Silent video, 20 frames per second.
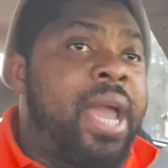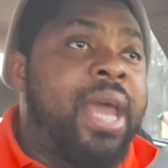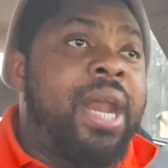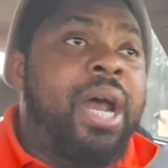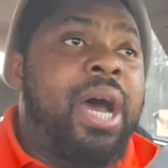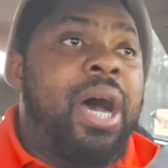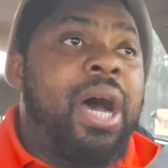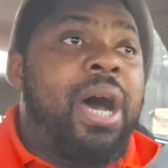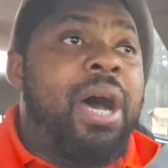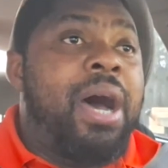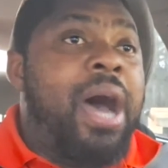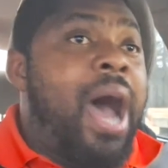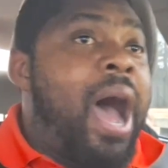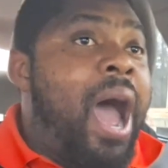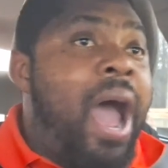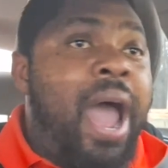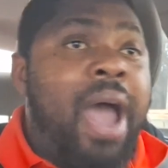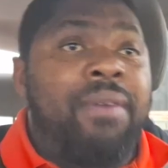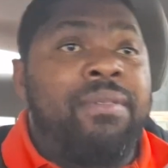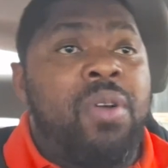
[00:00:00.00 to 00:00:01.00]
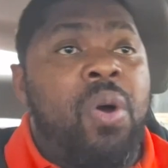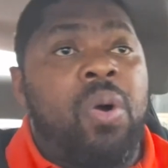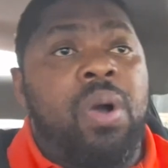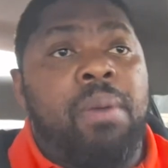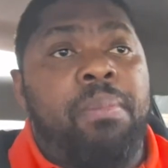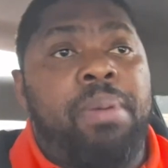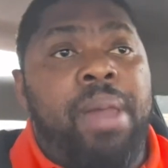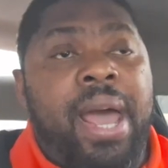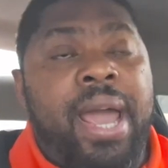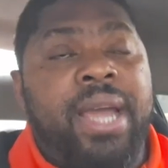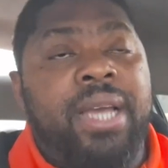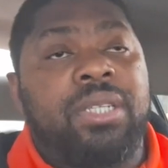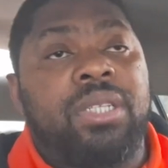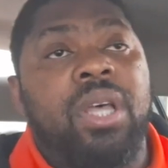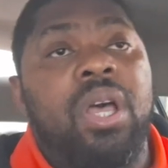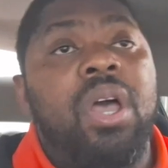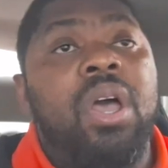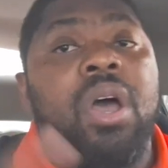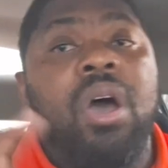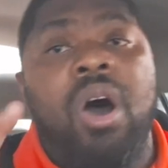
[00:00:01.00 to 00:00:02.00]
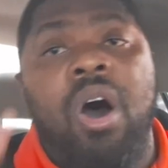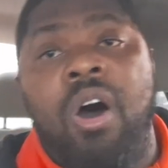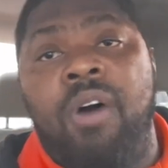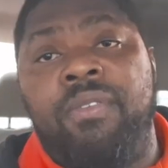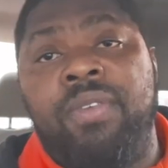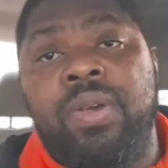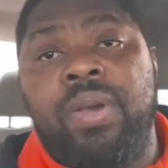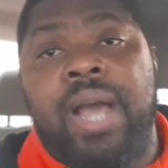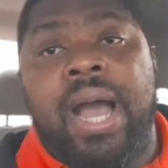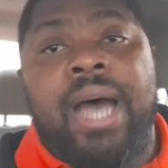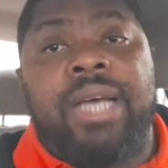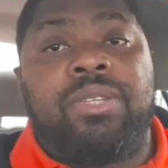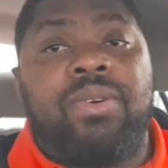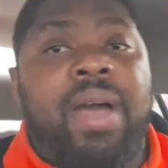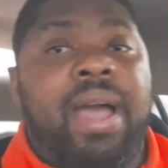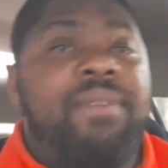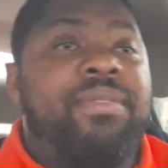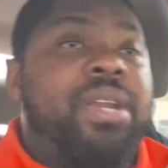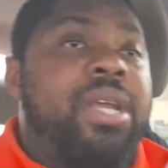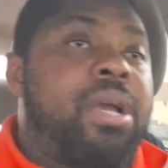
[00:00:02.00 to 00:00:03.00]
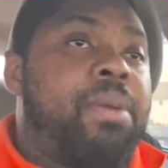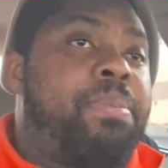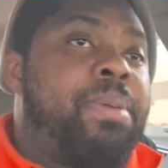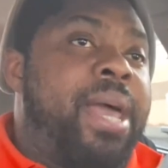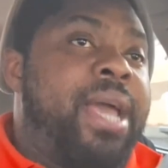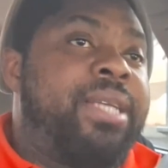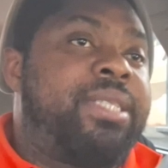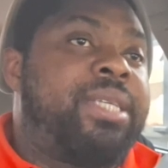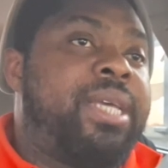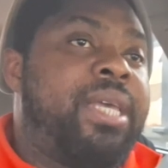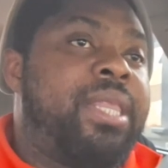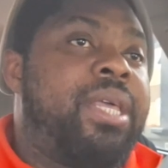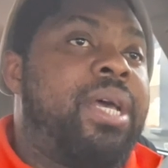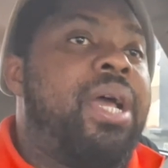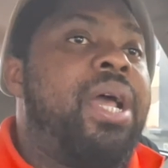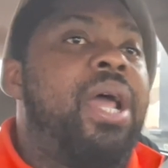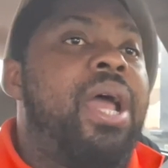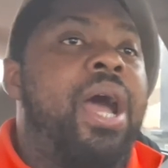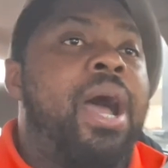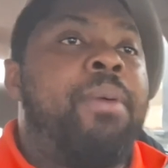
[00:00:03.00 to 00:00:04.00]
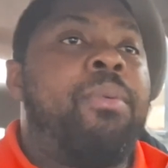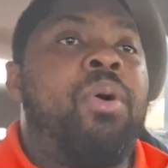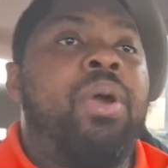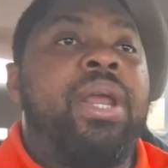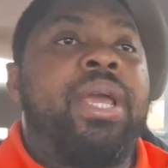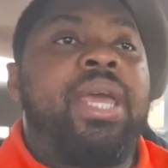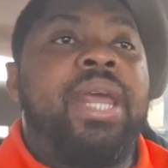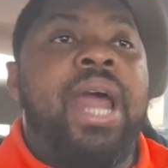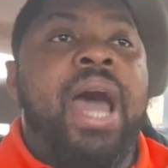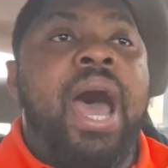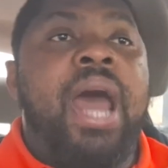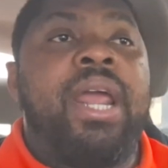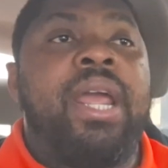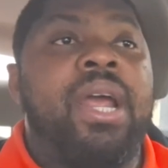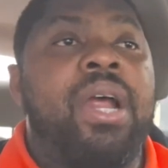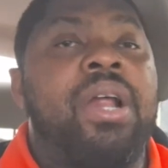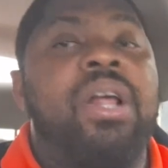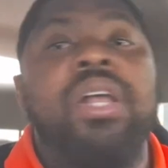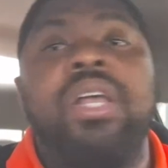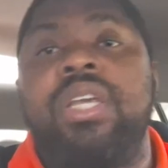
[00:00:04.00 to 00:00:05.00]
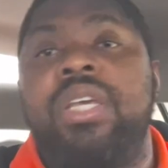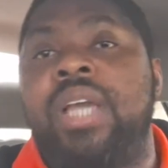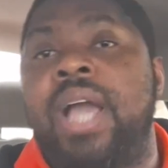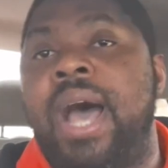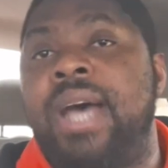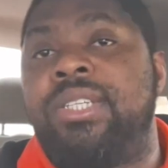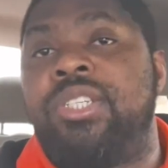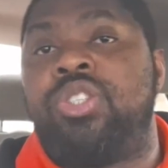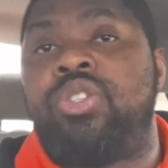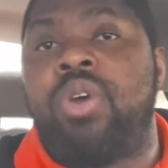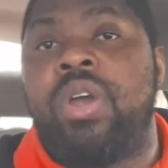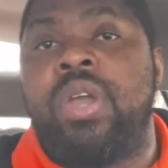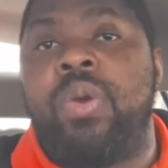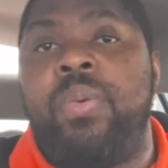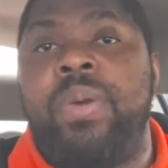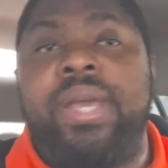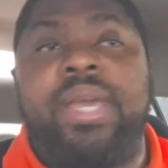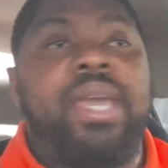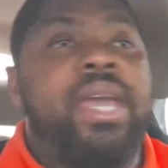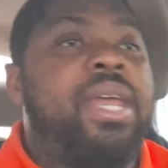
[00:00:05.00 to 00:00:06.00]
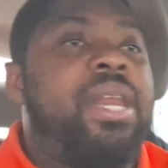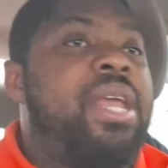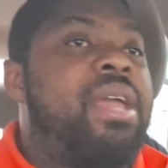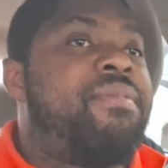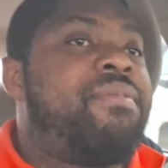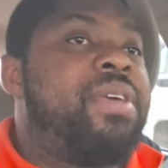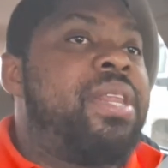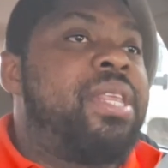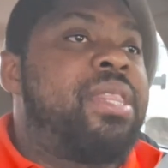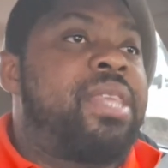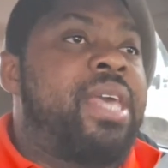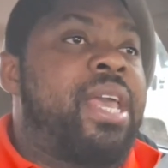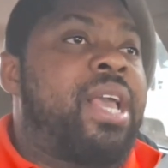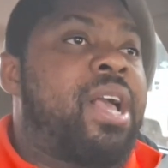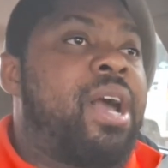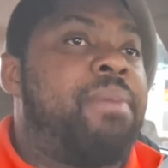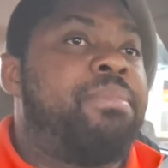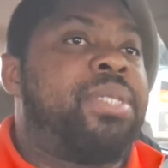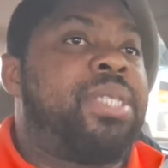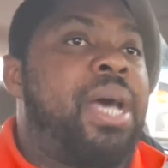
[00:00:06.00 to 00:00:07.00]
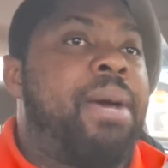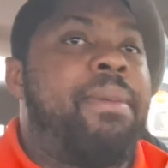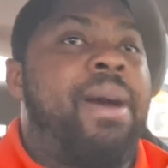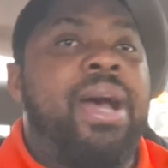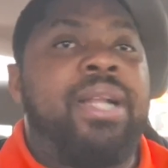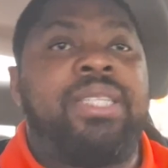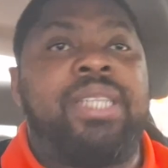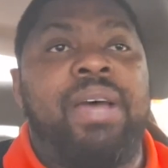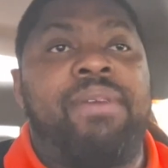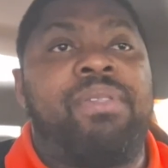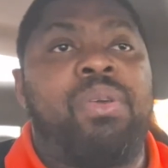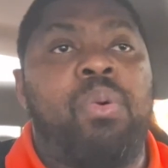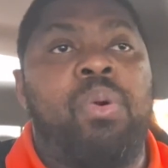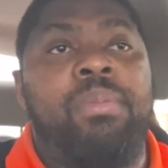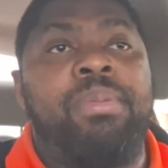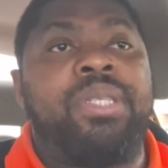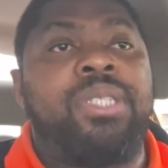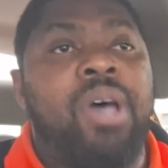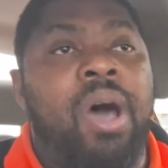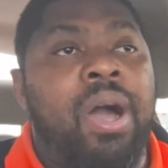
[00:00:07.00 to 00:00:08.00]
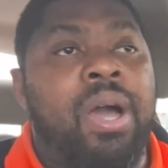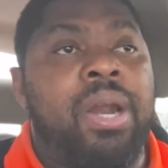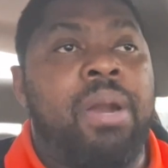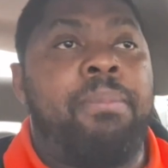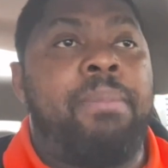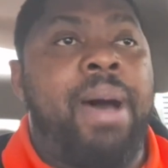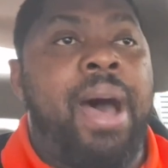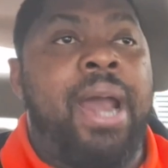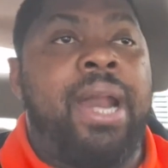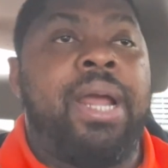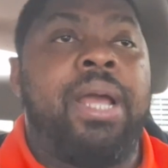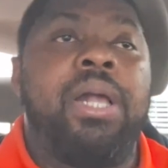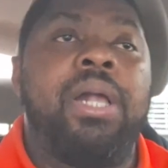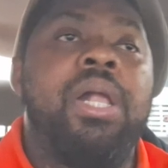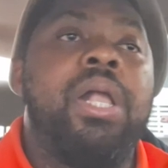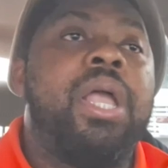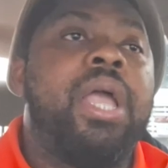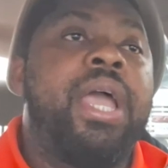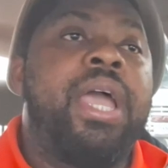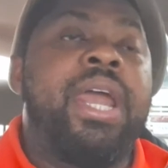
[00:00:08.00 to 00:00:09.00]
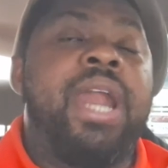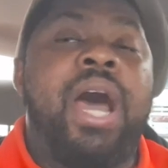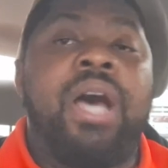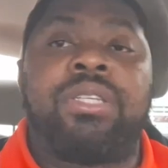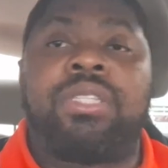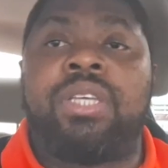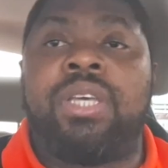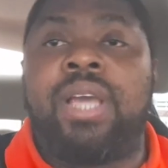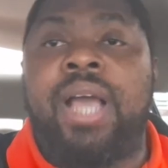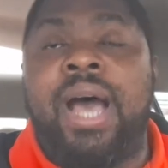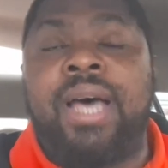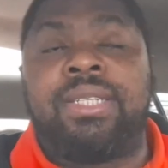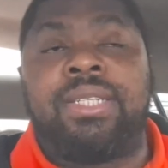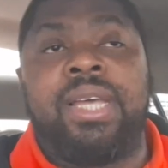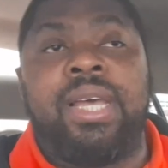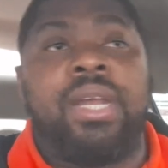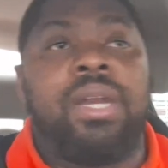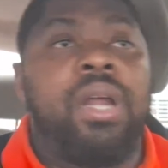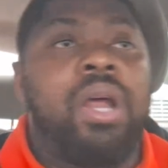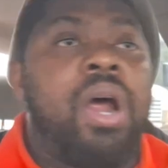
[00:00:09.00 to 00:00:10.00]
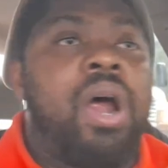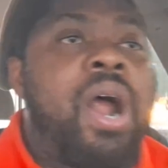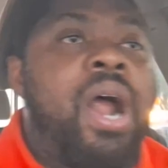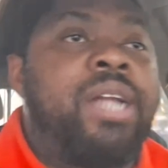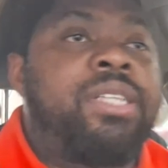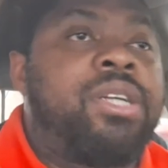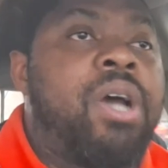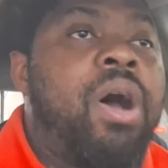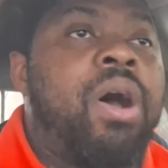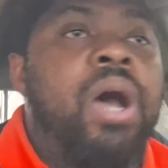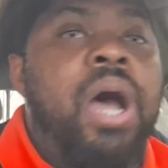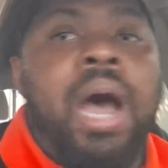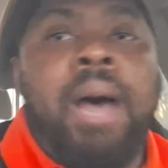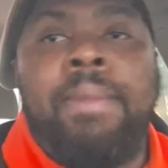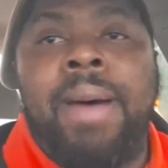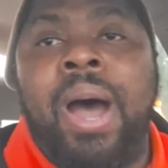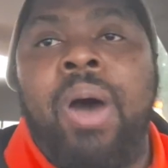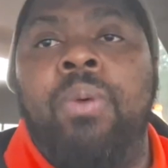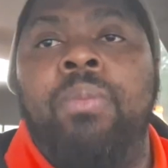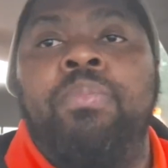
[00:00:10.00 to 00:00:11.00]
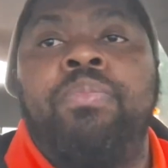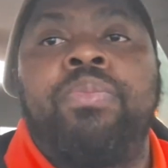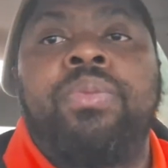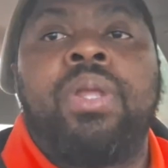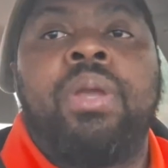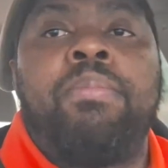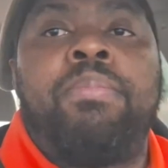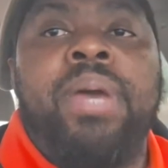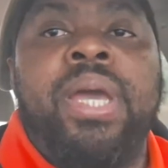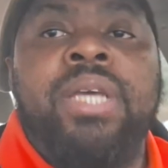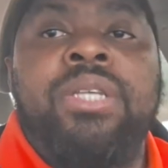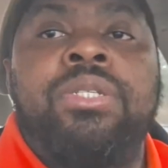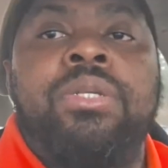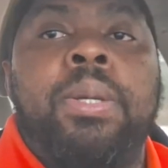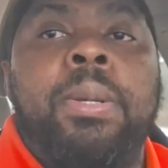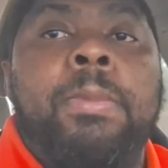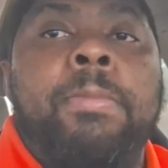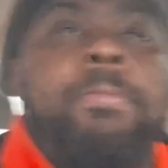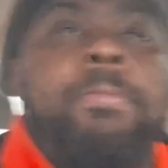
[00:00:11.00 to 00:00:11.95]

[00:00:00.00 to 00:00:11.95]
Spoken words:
And I have no complaints. Hopefully you guys don't have any complaints either. I'm going to get out of here. You guys enjoy your weekend. If anything comes up, I definitely will be talking about it. And I'll see you guys then. All right, y'all. I'm out. Peace.